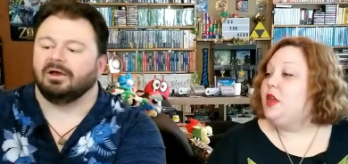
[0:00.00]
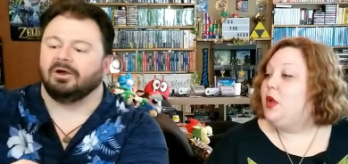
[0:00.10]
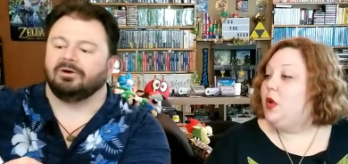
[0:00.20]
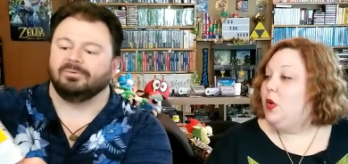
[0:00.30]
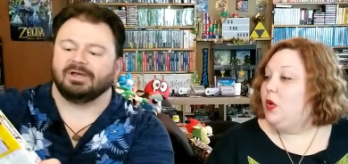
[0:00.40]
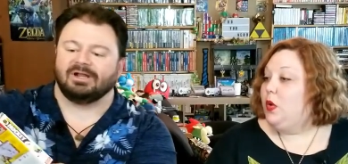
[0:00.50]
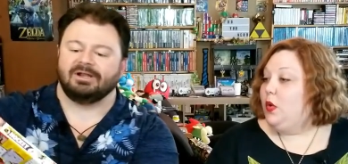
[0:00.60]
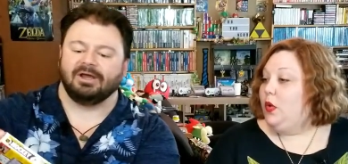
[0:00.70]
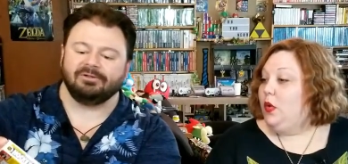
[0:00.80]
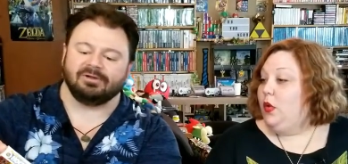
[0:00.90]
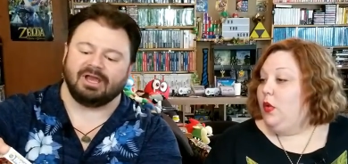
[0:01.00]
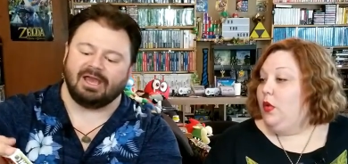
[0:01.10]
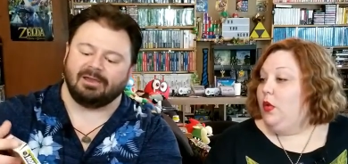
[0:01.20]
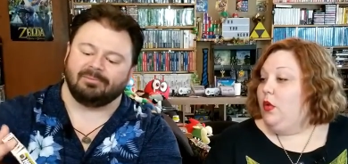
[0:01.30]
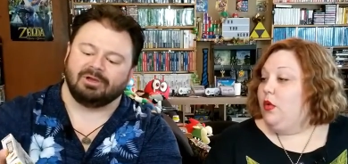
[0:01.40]
Speaker 1: Oh, we got another
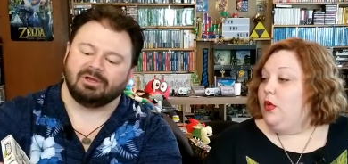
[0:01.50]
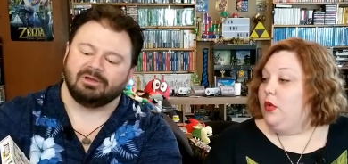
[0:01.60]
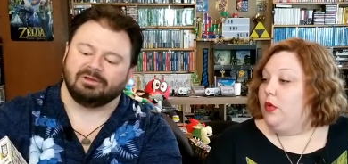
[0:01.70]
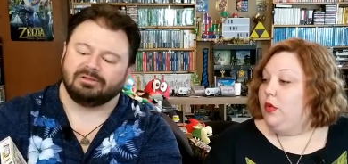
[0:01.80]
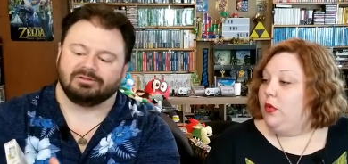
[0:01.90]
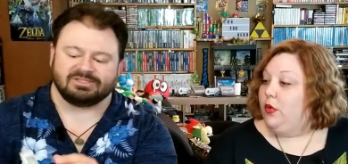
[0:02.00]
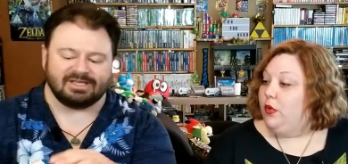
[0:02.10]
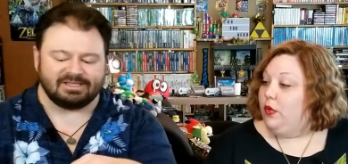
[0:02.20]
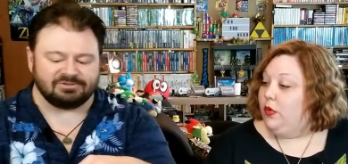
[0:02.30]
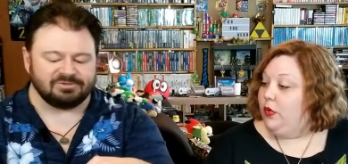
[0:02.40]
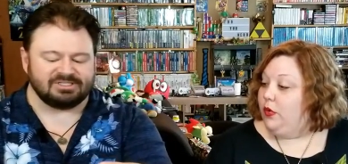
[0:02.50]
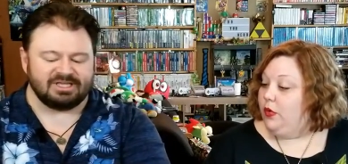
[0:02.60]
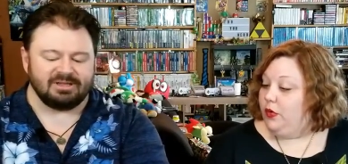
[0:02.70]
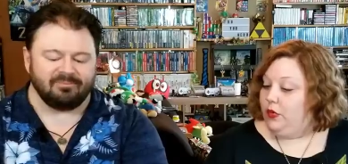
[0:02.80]
game. Looks like this one's in the